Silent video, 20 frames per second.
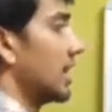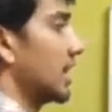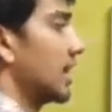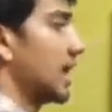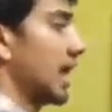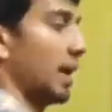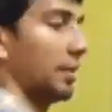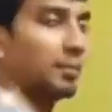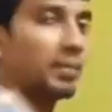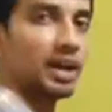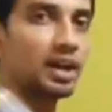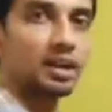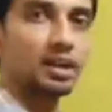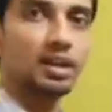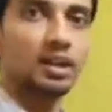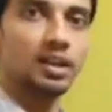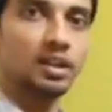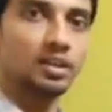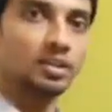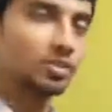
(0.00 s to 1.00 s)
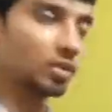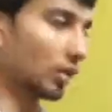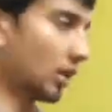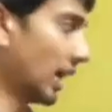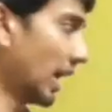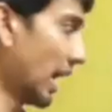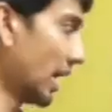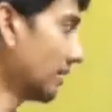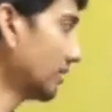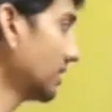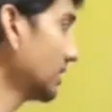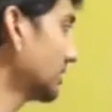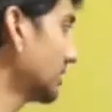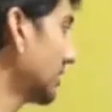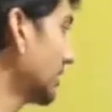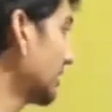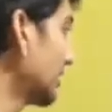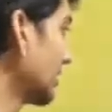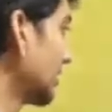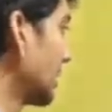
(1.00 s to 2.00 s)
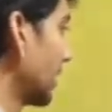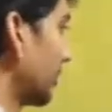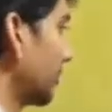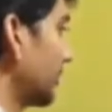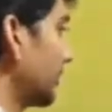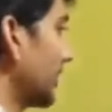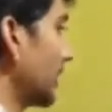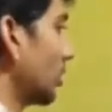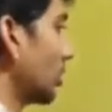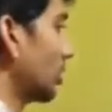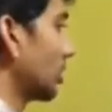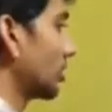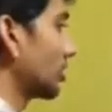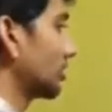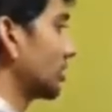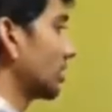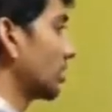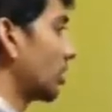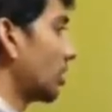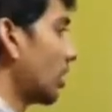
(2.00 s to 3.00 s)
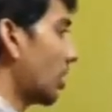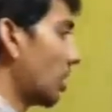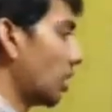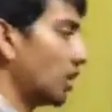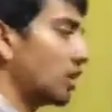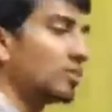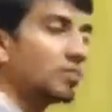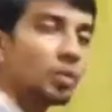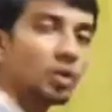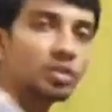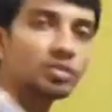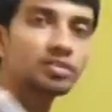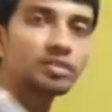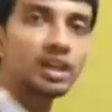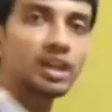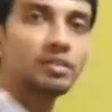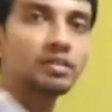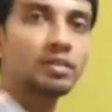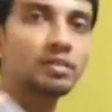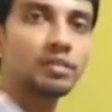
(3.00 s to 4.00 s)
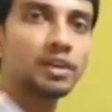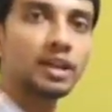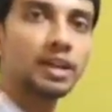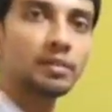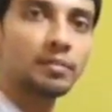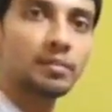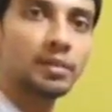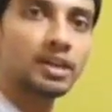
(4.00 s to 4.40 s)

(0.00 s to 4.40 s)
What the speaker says: lambda. So having this f equal to 0 almost everywhere,